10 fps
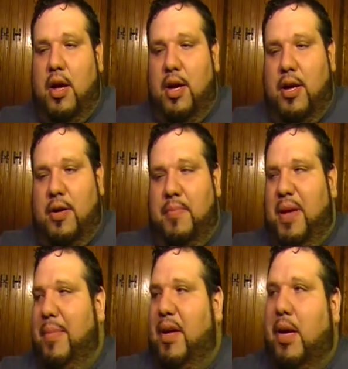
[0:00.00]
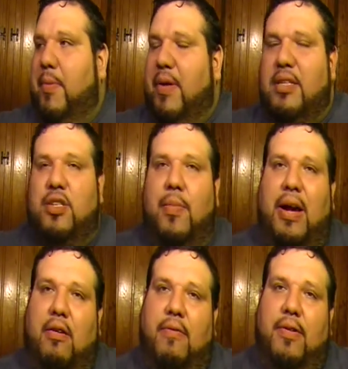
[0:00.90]
Maybe a couple extra
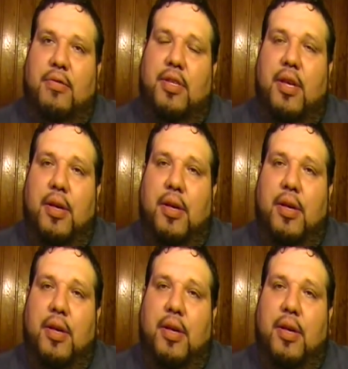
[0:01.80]
microphones.